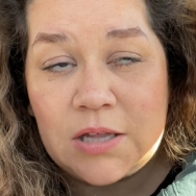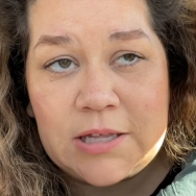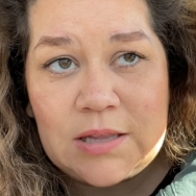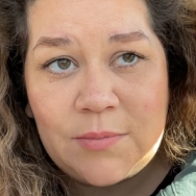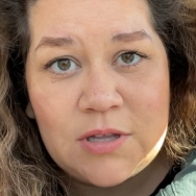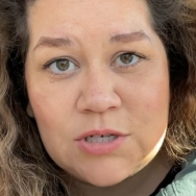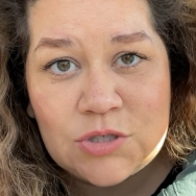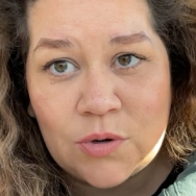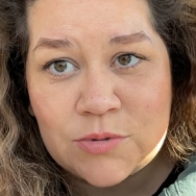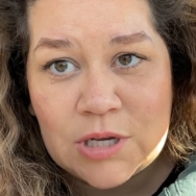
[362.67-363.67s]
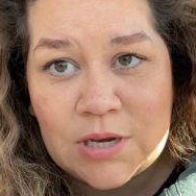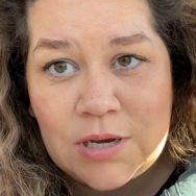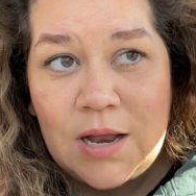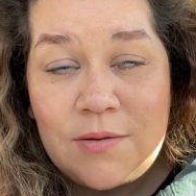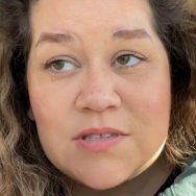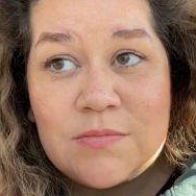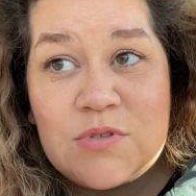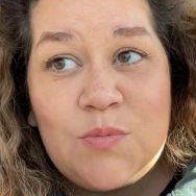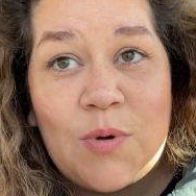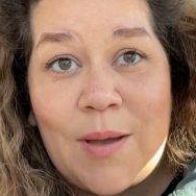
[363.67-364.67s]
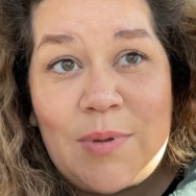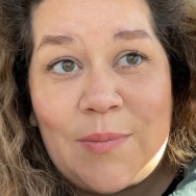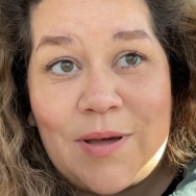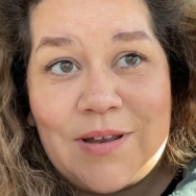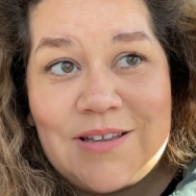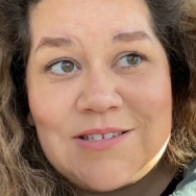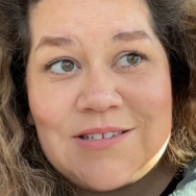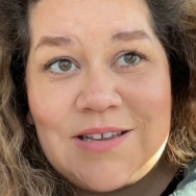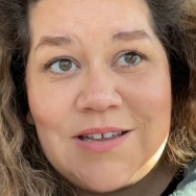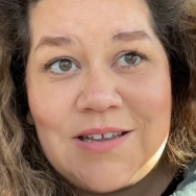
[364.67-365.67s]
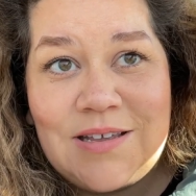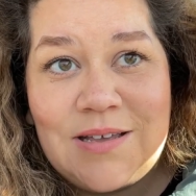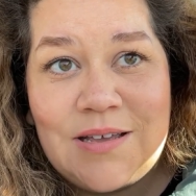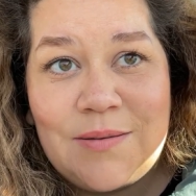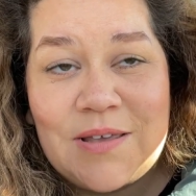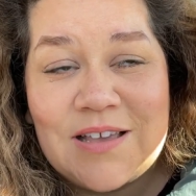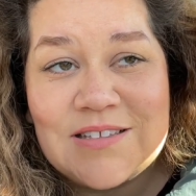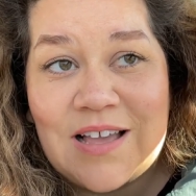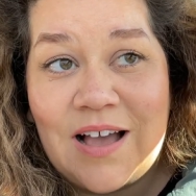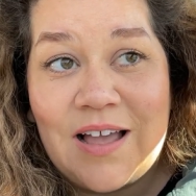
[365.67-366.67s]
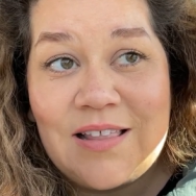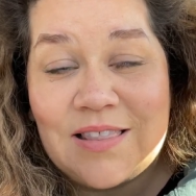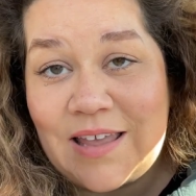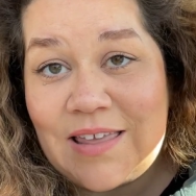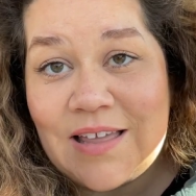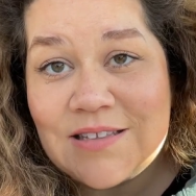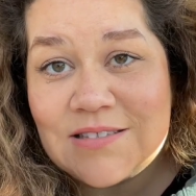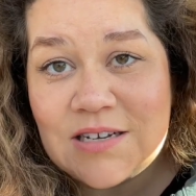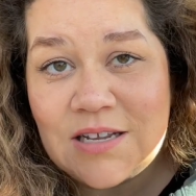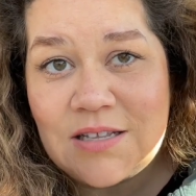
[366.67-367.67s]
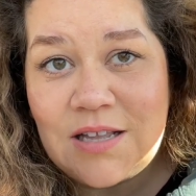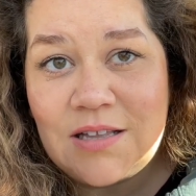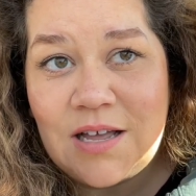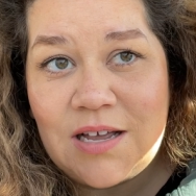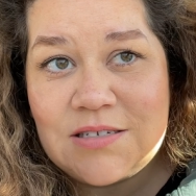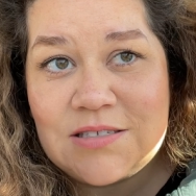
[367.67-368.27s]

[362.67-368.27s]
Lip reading: link them in the description. Anyways, I'm super happy about it because I like that style a lot.